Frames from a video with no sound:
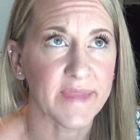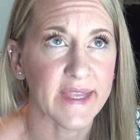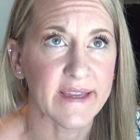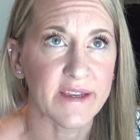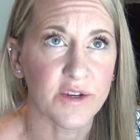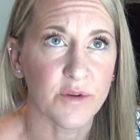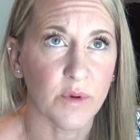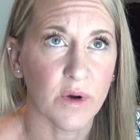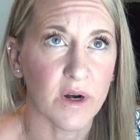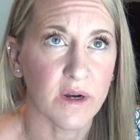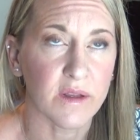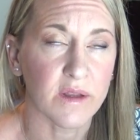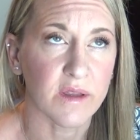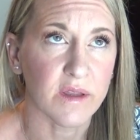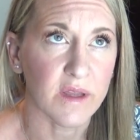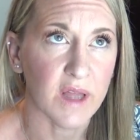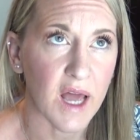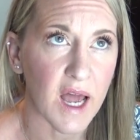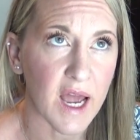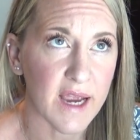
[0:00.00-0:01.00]
into our
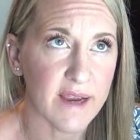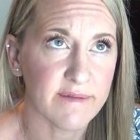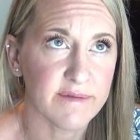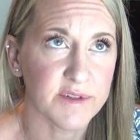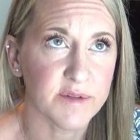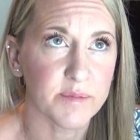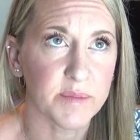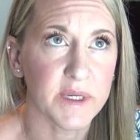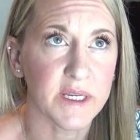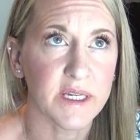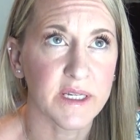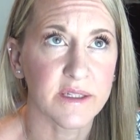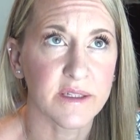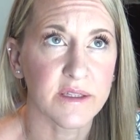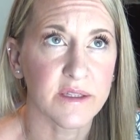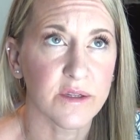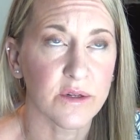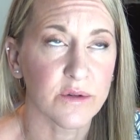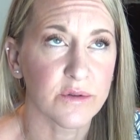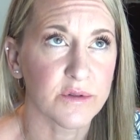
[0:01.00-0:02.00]
lives,
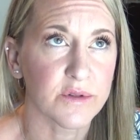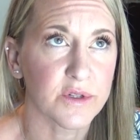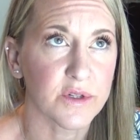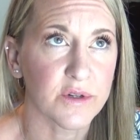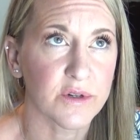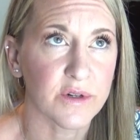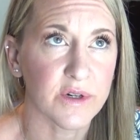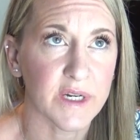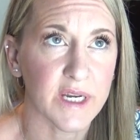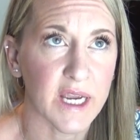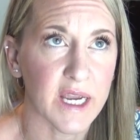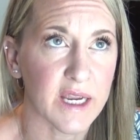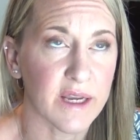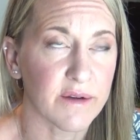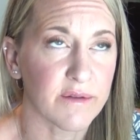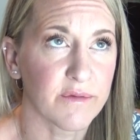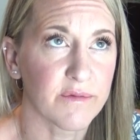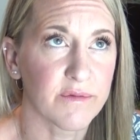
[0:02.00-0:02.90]
because those create